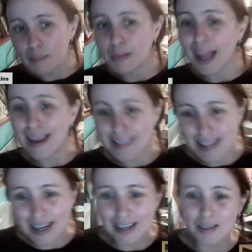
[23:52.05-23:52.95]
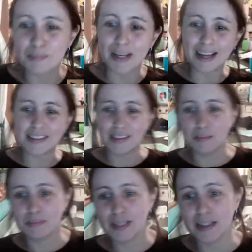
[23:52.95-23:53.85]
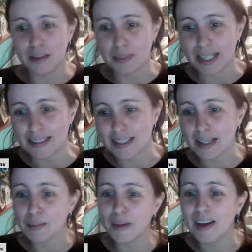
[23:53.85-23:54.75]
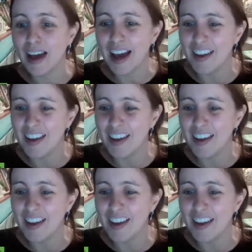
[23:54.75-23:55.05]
plastic, bloody plastic. But